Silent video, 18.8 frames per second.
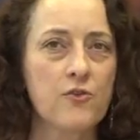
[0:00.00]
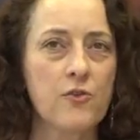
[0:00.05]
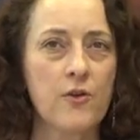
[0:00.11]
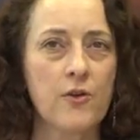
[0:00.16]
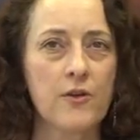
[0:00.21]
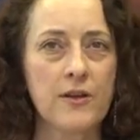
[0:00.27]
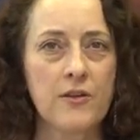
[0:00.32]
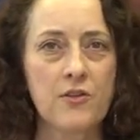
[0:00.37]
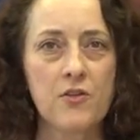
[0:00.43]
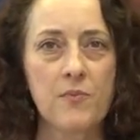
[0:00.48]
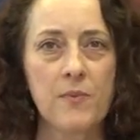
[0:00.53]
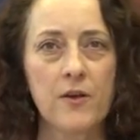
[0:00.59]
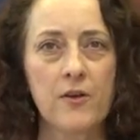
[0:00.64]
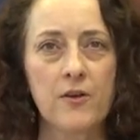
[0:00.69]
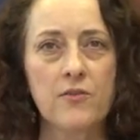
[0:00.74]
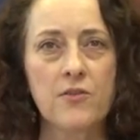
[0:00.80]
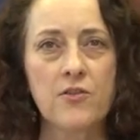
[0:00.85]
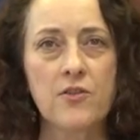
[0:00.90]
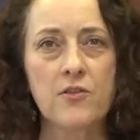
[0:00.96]
your own
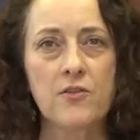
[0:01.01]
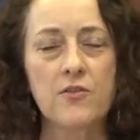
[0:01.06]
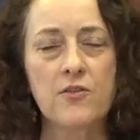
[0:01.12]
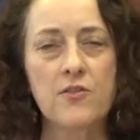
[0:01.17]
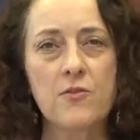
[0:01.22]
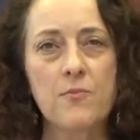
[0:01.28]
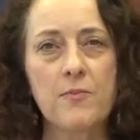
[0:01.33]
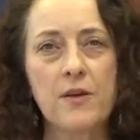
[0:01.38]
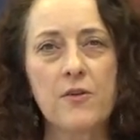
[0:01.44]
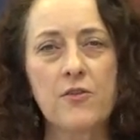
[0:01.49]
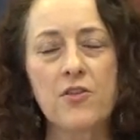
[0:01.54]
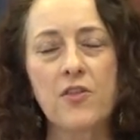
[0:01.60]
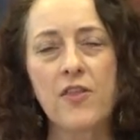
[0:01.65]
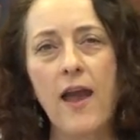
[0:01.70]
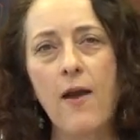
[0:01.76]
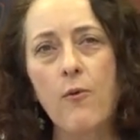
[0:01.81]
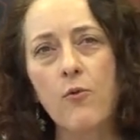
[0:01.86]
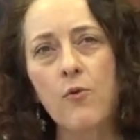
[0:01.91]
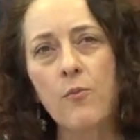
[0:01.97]
experiences, because
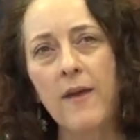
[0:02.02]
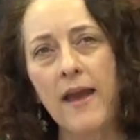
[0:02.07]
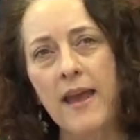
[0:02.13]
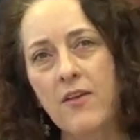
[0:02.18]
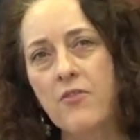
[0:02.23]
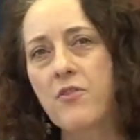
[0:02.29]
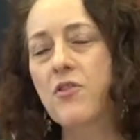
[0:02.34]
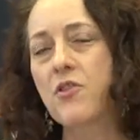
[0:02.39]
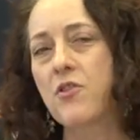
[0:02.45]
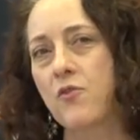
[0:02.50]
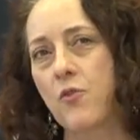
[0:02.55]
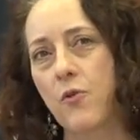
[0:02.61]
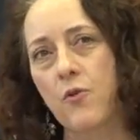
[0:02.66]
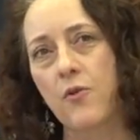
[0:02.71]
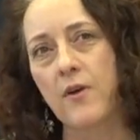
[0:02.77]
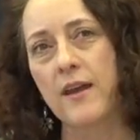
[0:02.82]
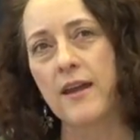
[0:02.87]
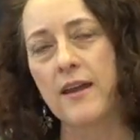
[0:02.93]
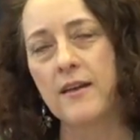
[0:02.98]
that will make the
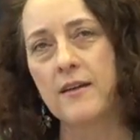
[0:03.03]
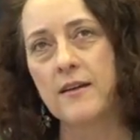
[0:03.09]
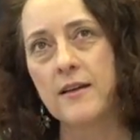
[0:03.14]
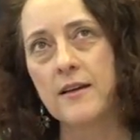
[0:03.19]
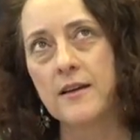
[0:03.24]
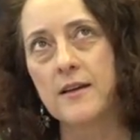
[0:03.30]
story,